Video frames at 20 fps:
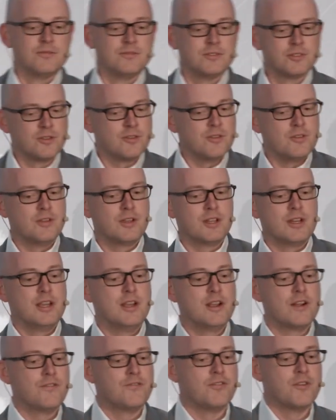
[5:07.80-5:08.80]
so you can
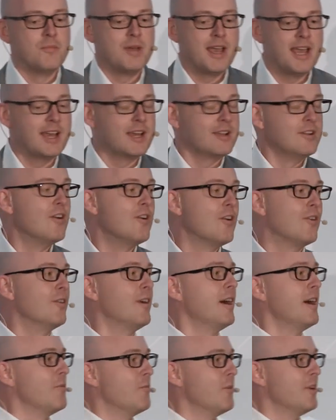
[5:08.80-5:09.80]
hear from A&O
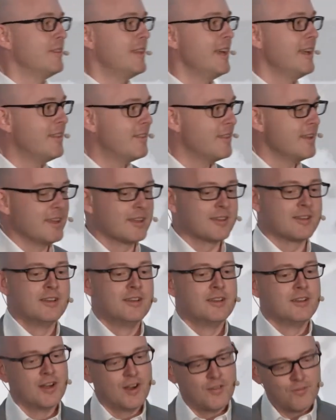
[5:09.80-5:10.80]
on what they think
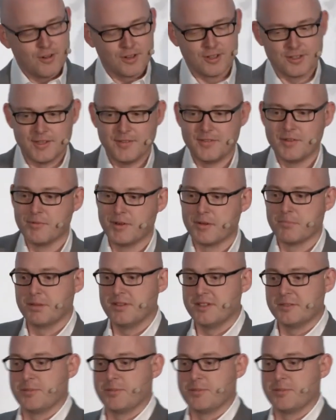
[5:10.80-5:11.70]
of Relativity 1. Please